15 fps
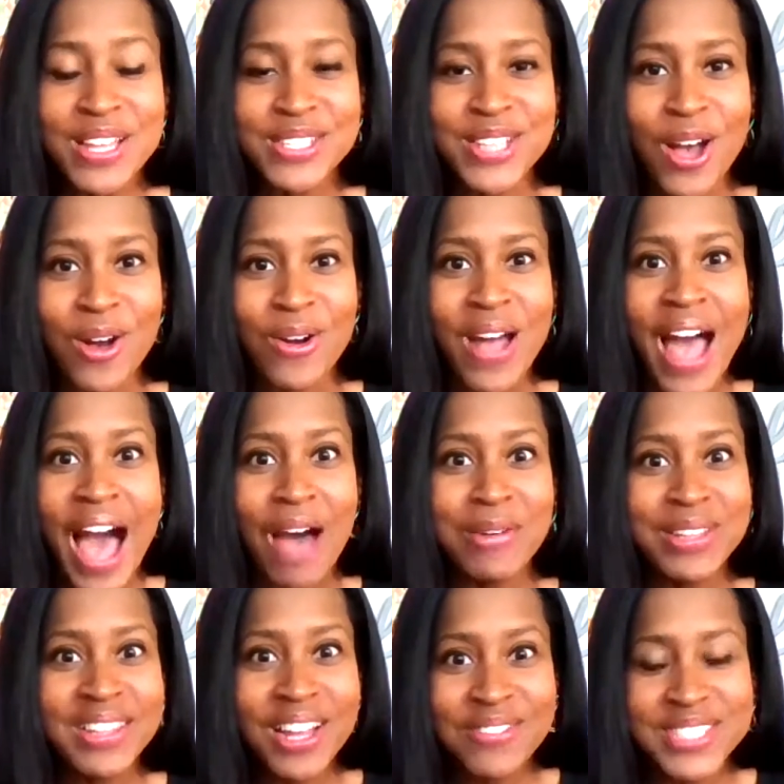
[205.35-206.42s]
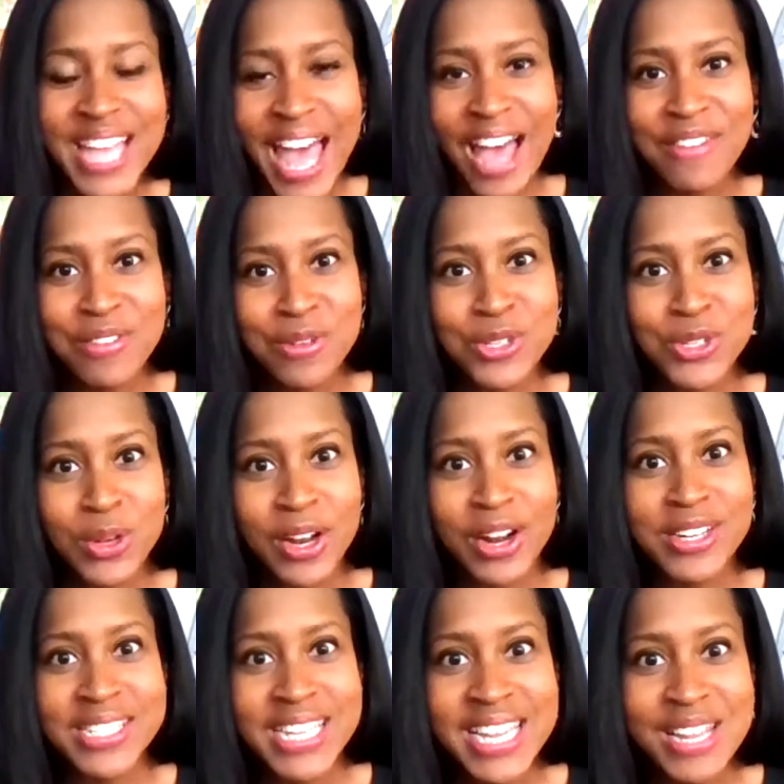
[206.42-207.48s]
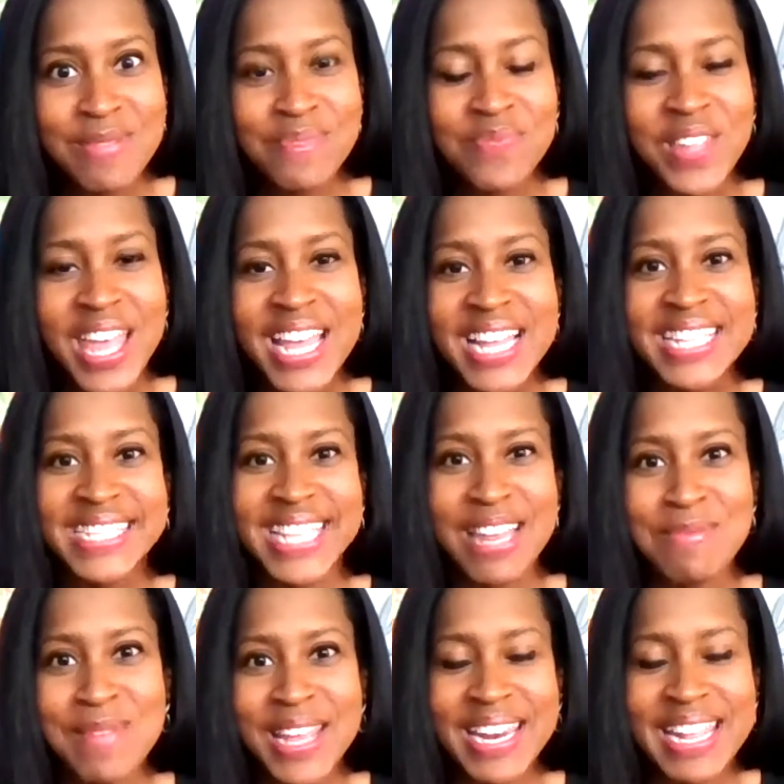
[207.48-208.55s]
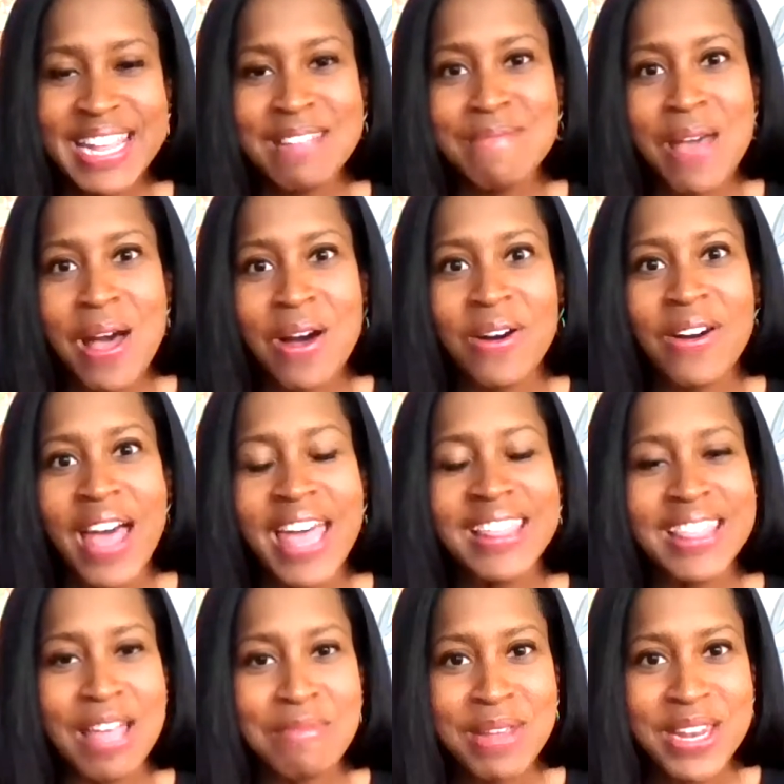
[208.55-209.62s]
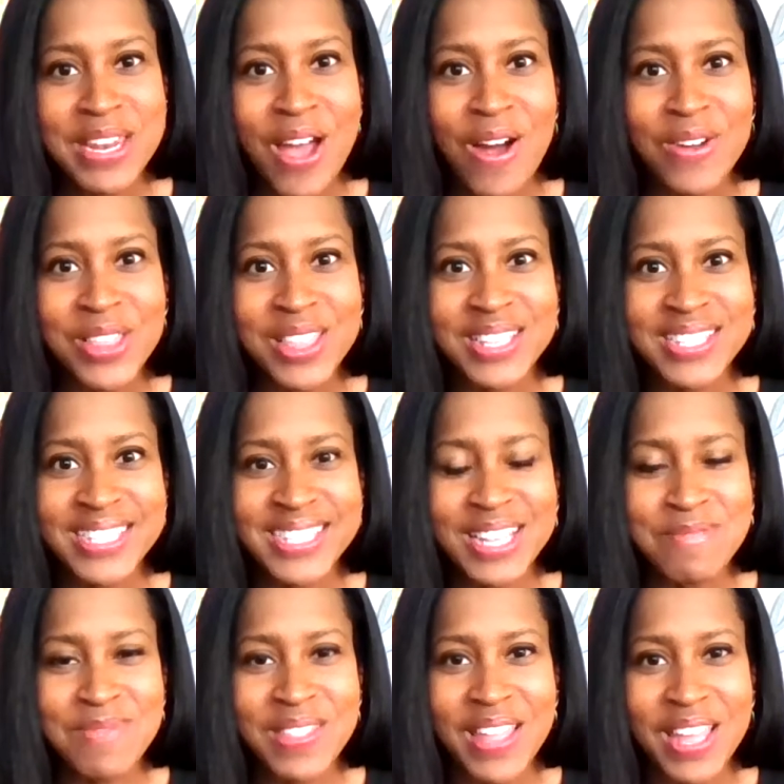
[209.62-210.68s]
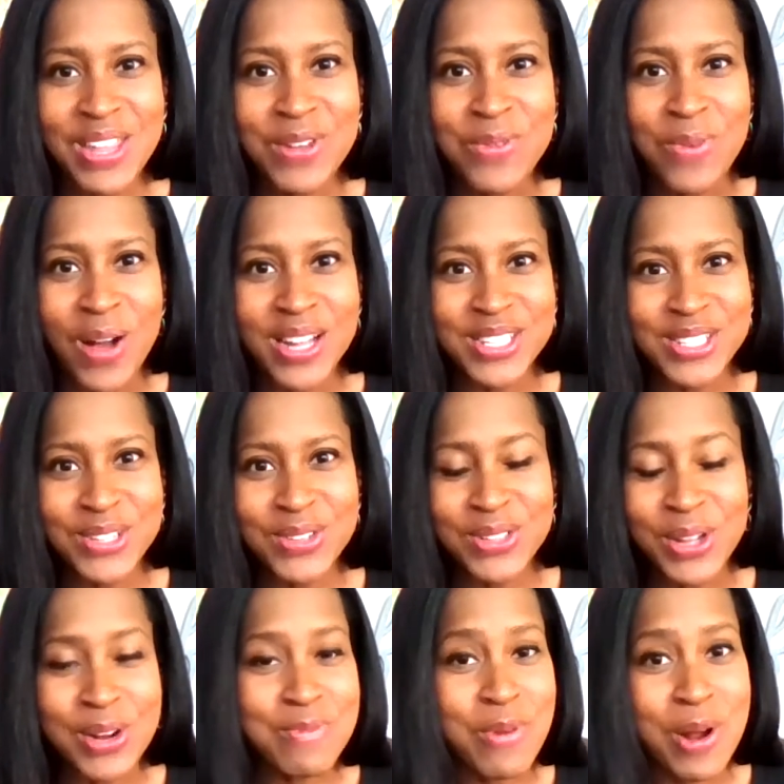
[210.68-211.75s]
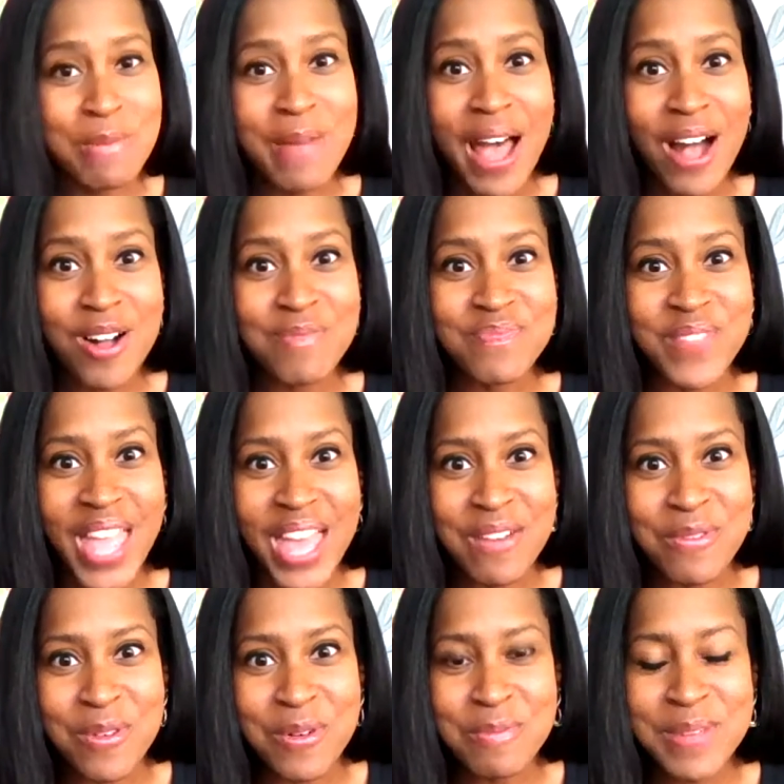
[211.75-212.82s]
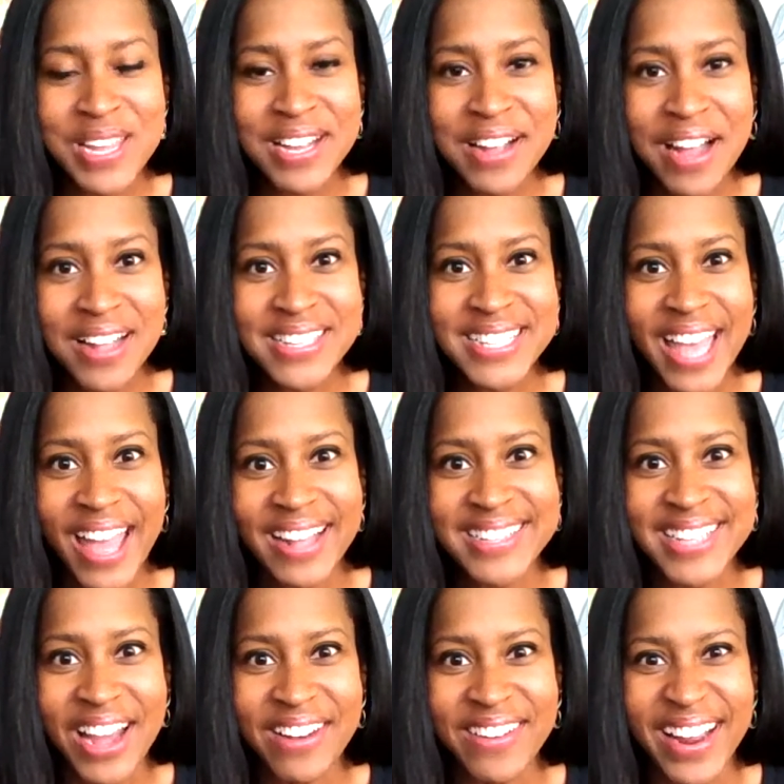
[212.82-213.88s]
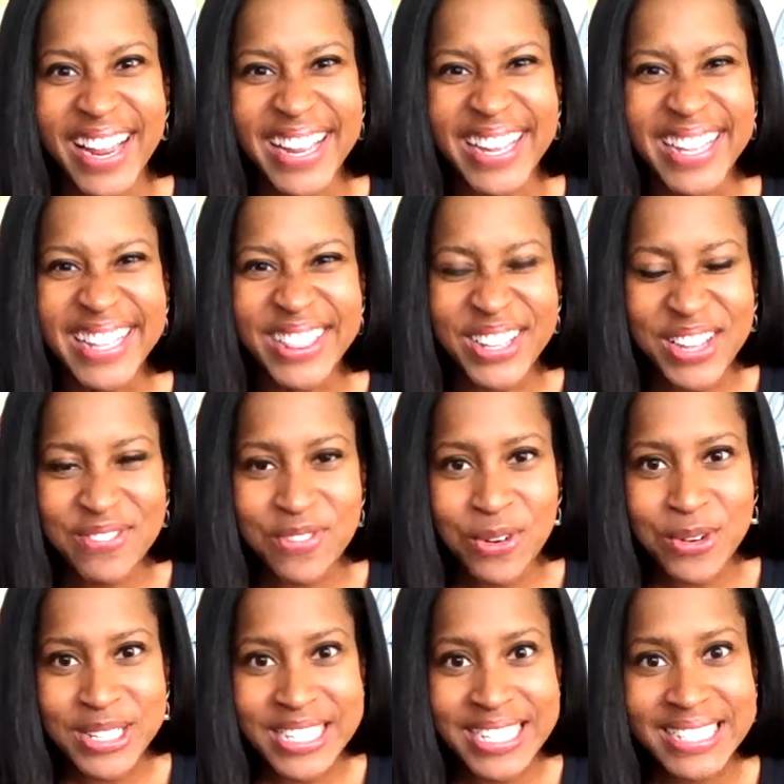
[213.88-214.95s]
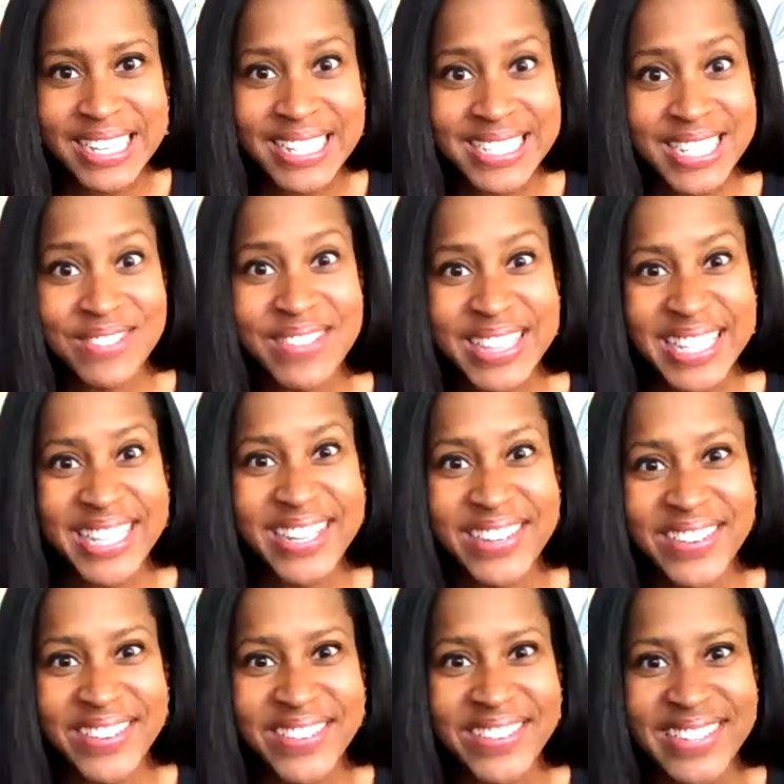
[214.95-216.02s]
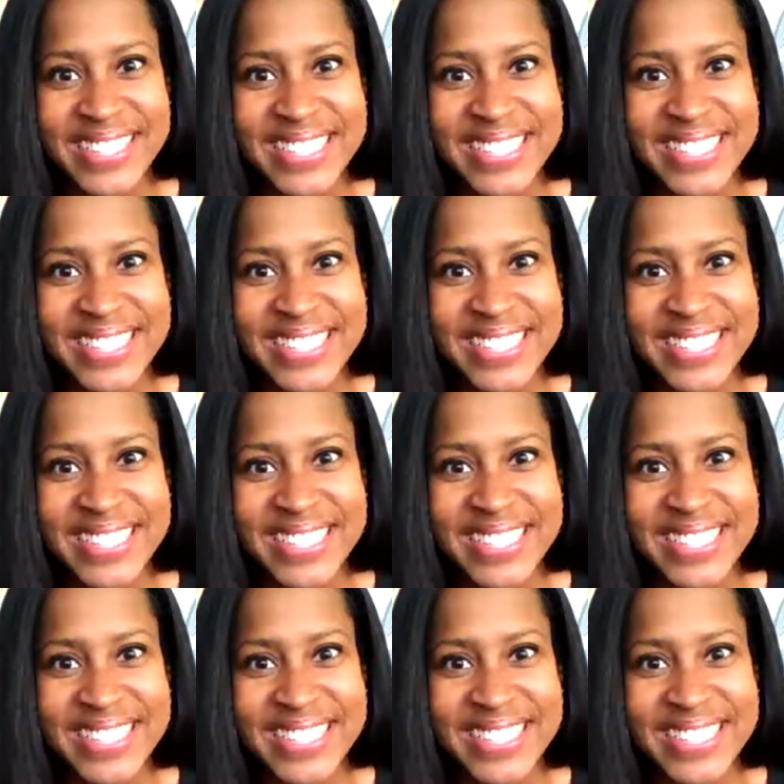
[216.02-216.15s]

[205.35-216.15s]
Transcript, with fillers: So I would love to have you join our team. Send me an email and let me know this is something that you want to learn more about, and we'll be in contact. All right? Looking forward to connecting with you.